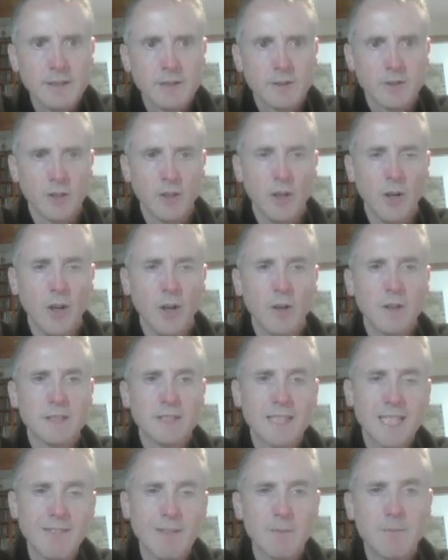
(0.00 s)
So
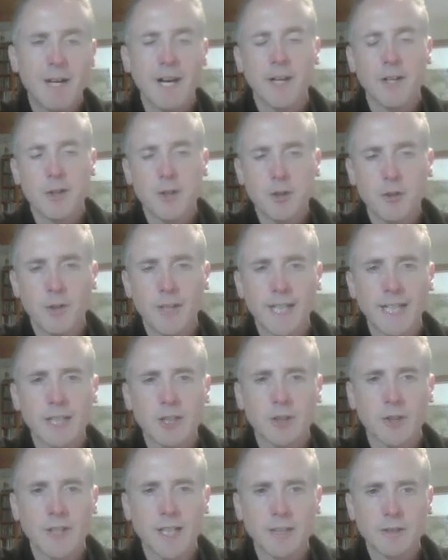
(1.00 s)
7 minus 3,
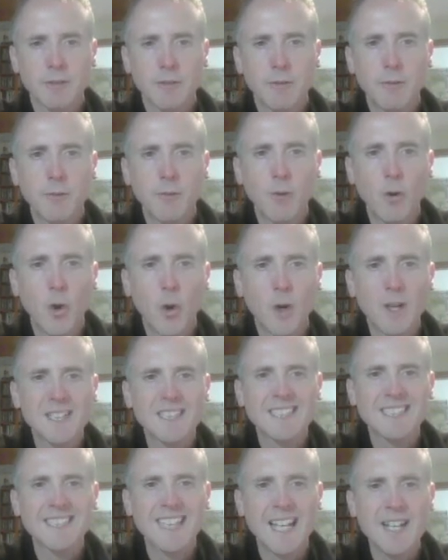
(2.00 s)
so that's a 4
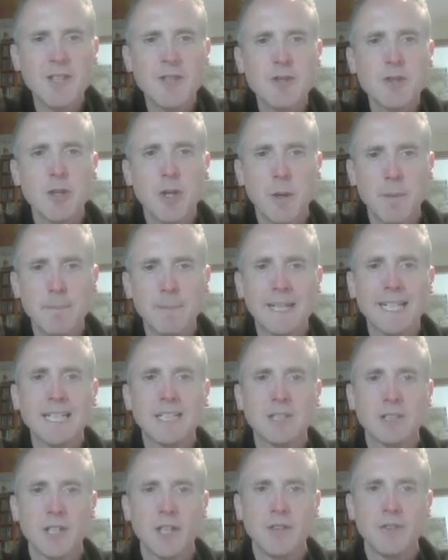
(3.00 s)

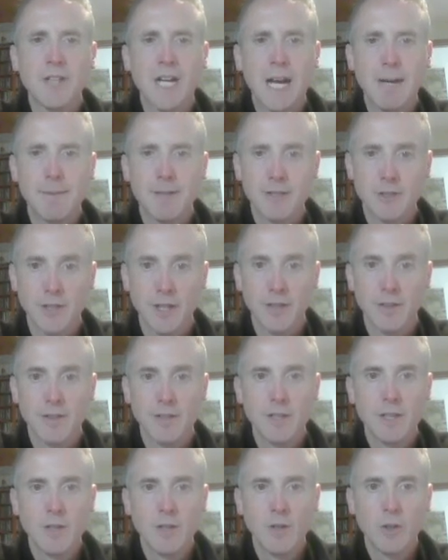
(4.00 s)
centimeter diameter.
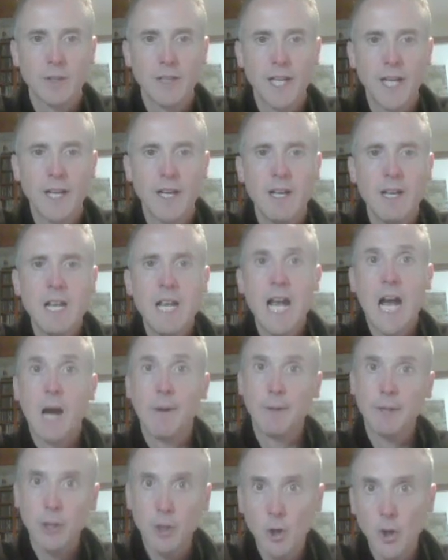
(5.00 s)
Okay,
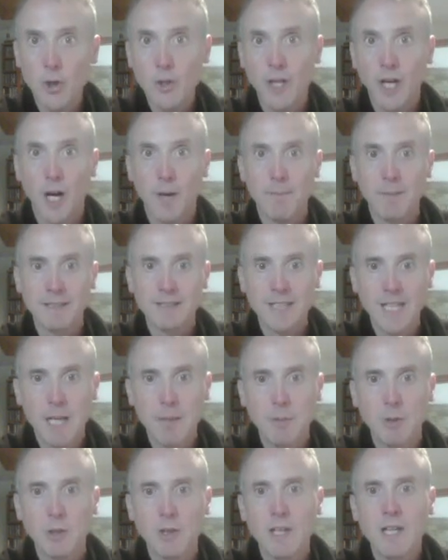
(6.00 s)
I record that on my
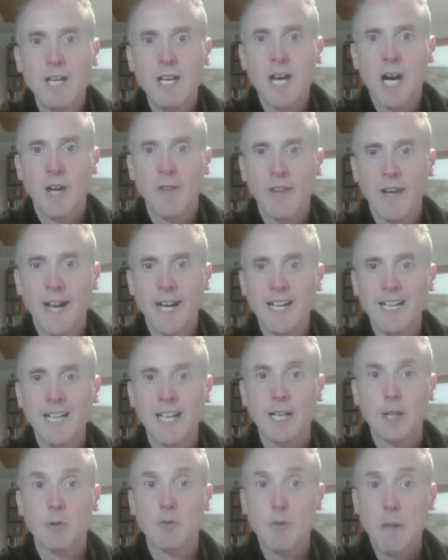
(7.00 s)
table, and then I
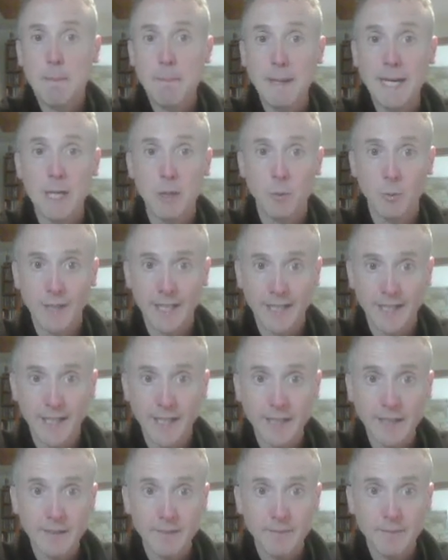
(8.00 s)
click repeat
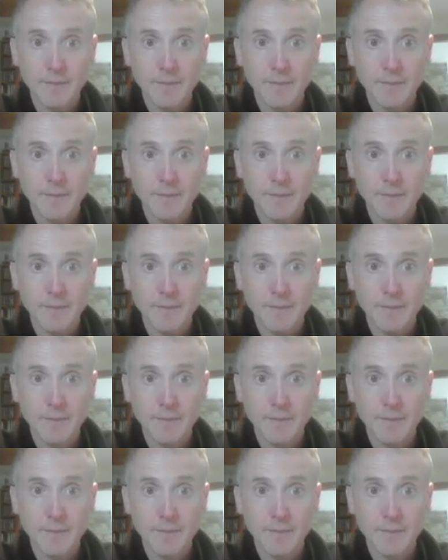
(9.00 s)
reading.